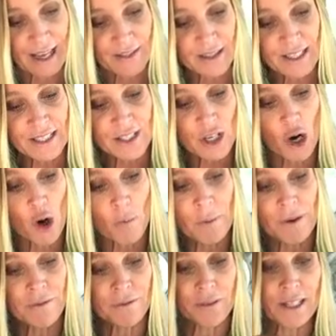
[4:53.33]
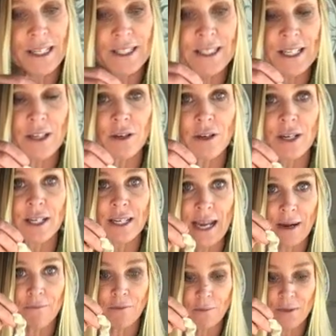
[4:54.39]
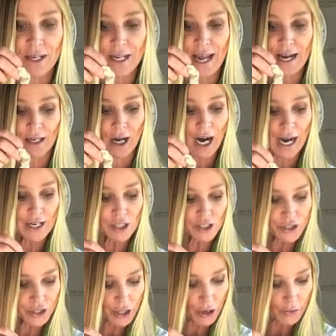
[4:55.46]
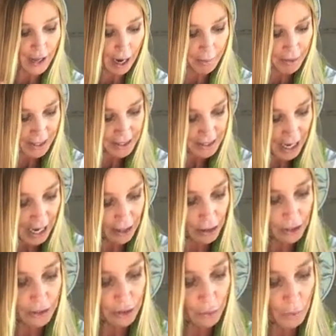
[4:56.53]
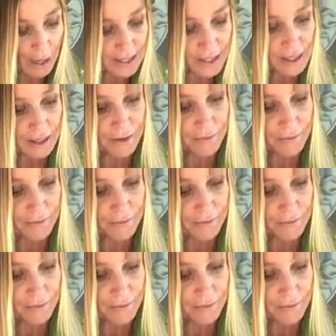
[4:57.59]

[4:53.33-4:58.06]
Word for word: that this open fleece here came from the neck. I just know that because I look at the rest